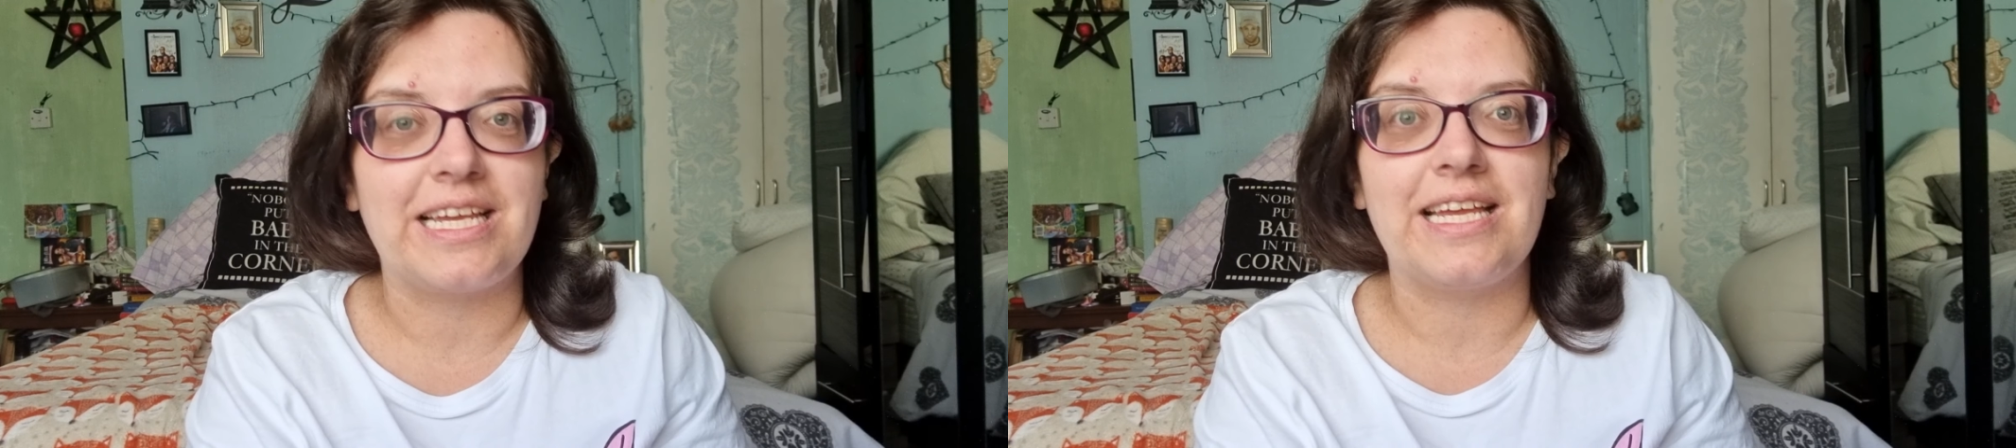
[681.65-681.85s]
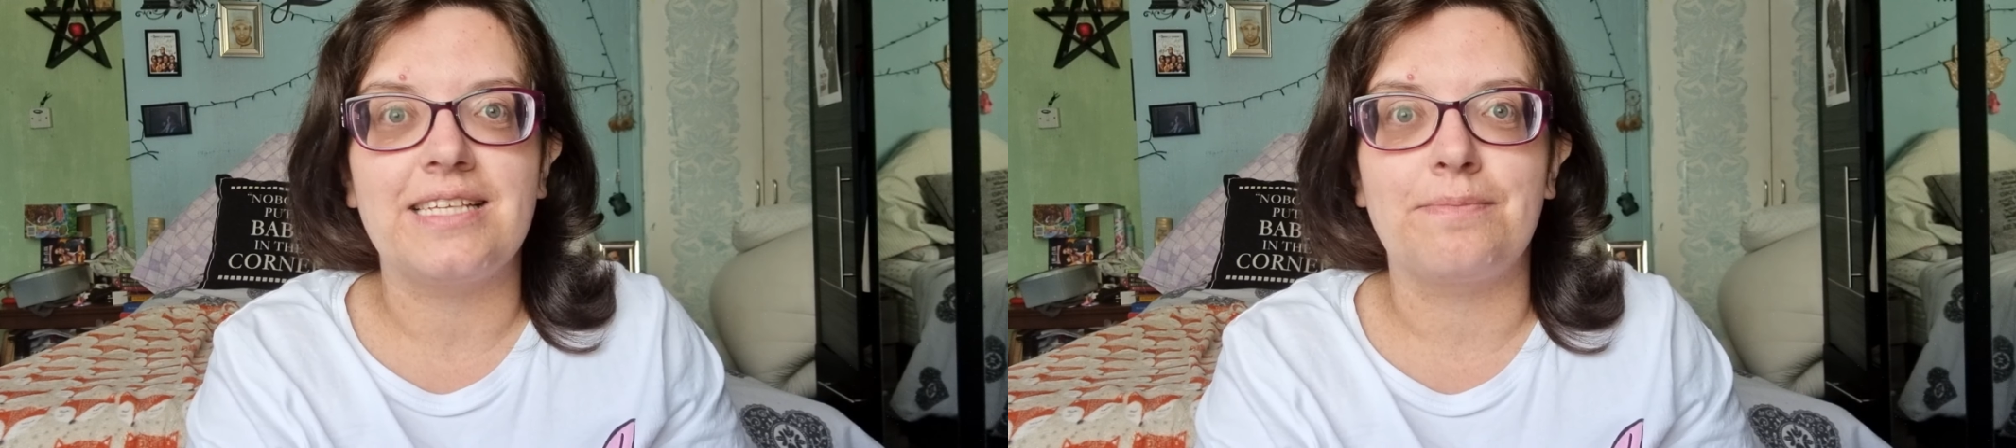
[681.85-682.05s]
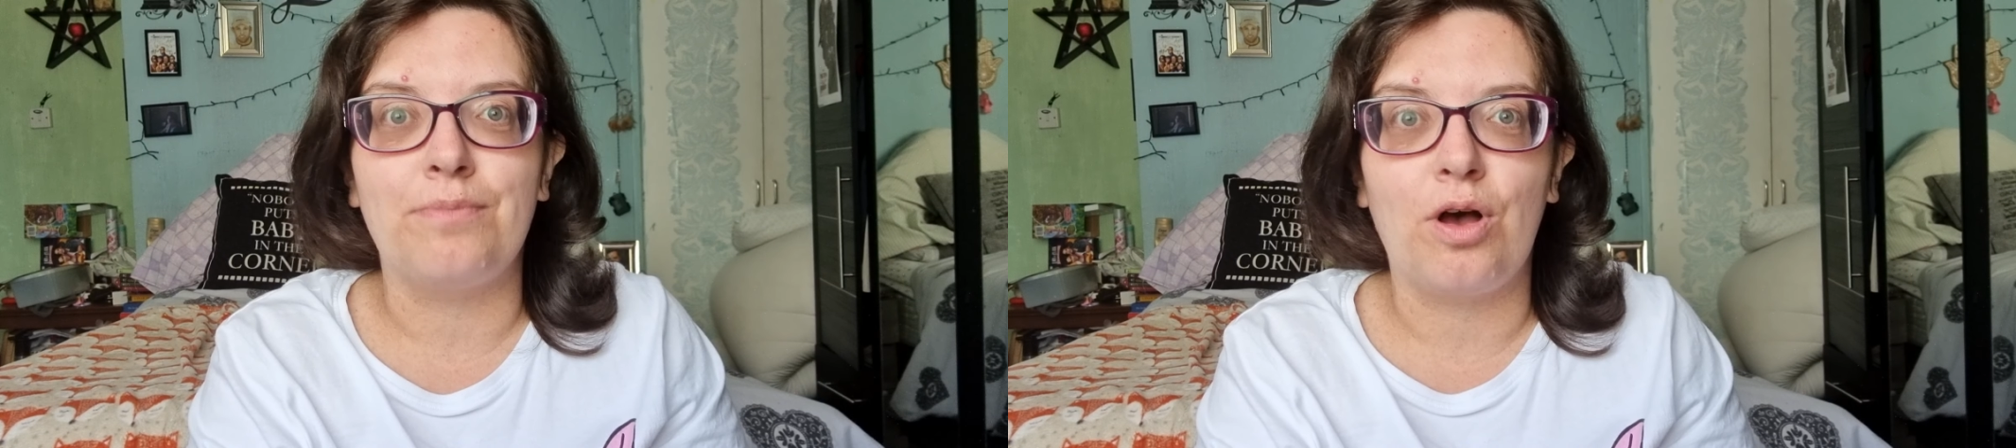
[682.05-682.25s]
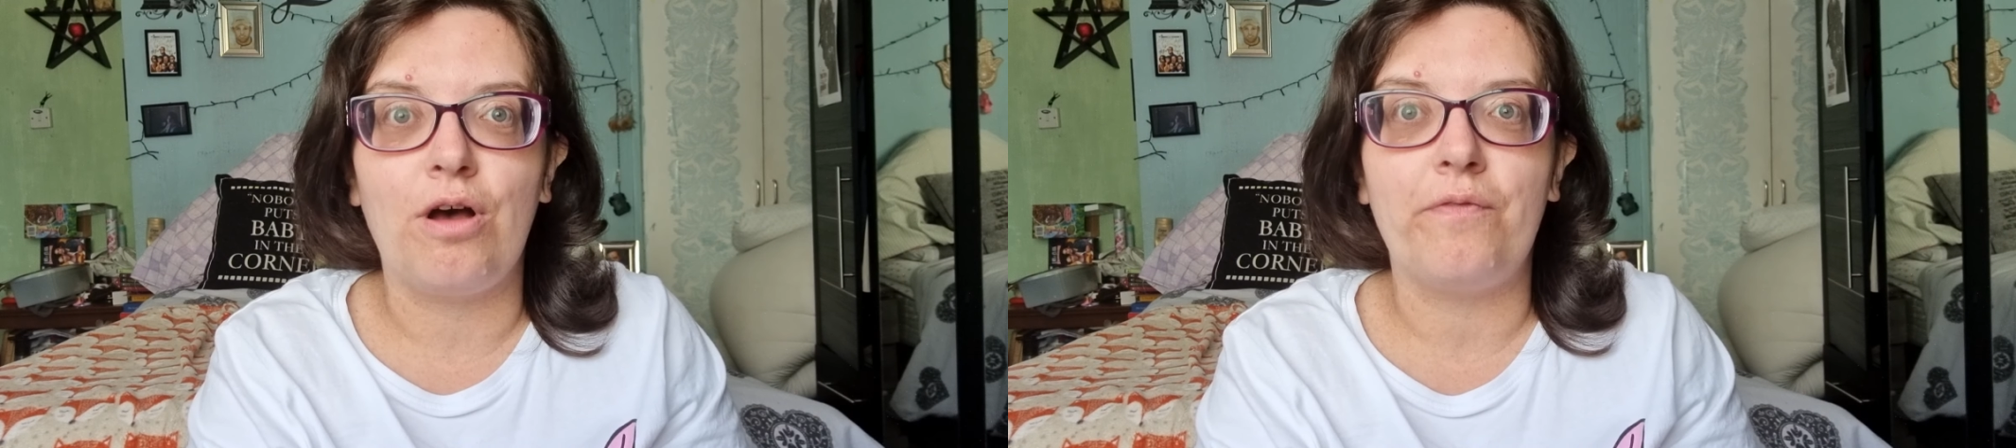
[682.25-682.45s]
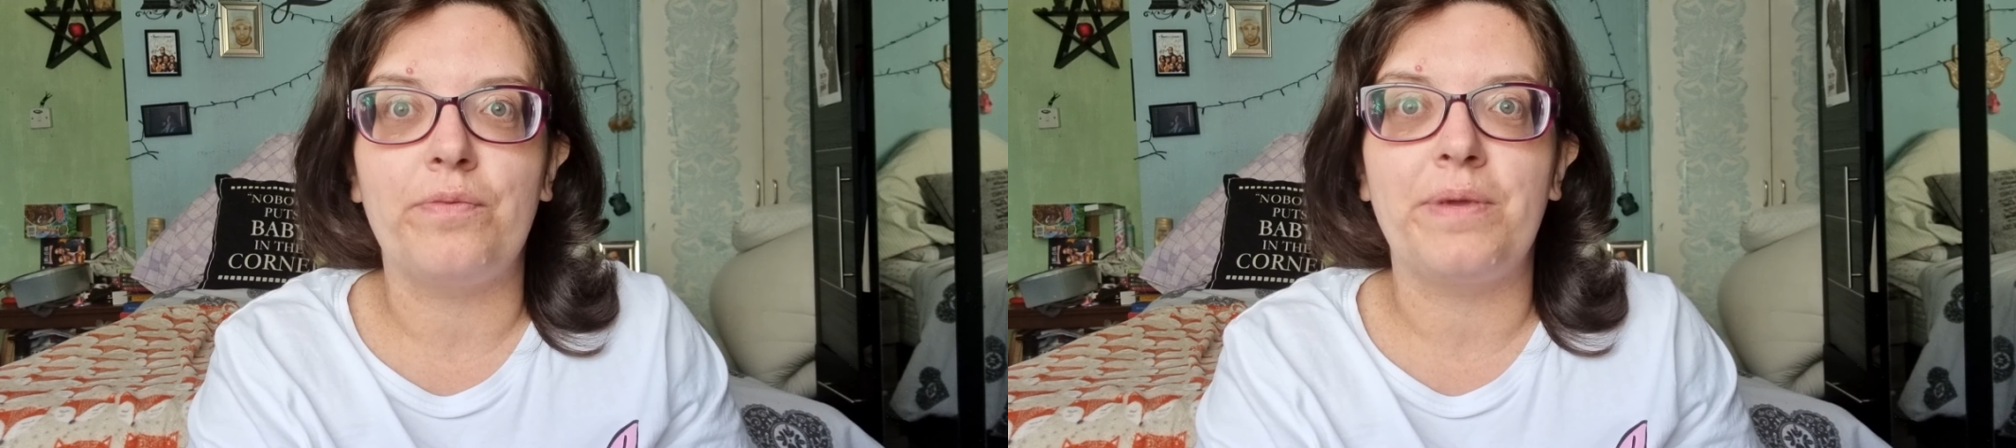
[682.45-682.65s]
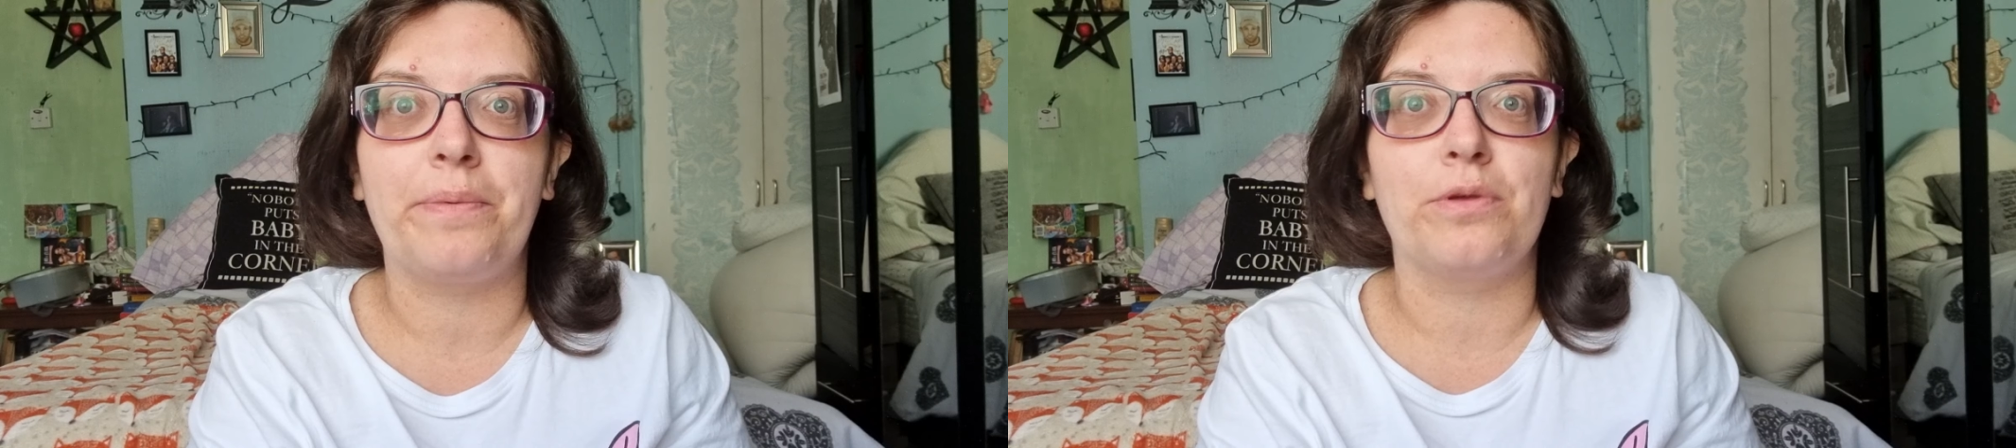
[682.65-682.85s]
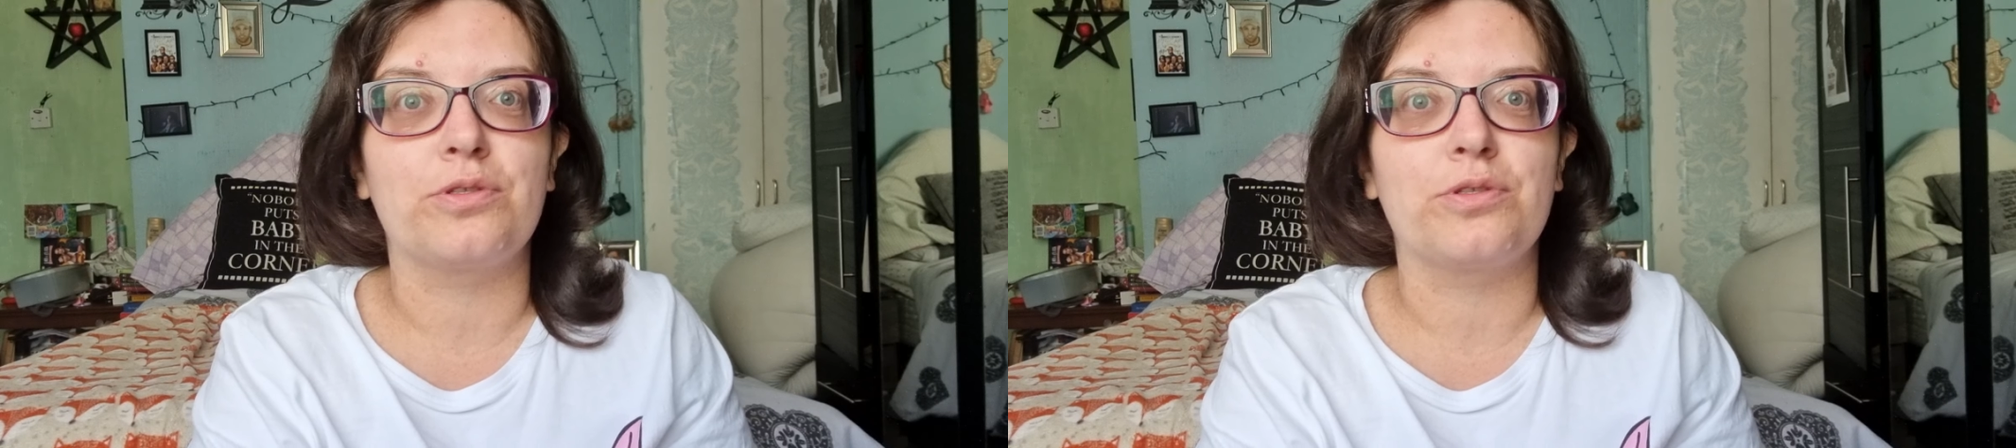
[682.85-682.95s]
It is more for people